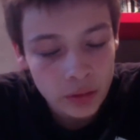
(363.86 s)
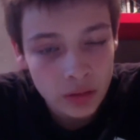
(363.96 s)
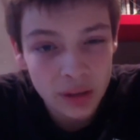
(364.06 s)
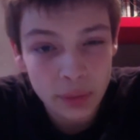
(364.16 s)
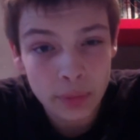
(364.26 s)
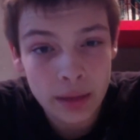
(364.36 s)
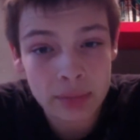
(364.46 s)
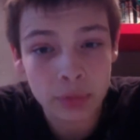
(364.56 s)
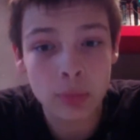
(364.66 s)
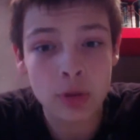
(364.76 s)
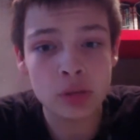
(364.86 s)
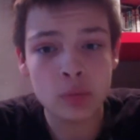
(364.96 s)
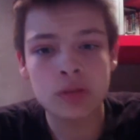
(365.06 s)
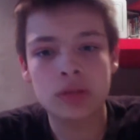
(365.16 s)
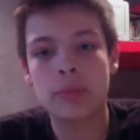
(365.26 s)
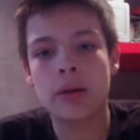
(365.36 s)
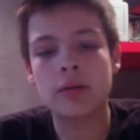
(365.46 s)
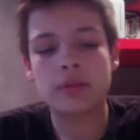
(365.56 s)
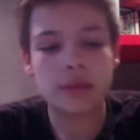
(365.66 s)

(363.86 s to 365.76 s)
that's pretty much it with this comparison.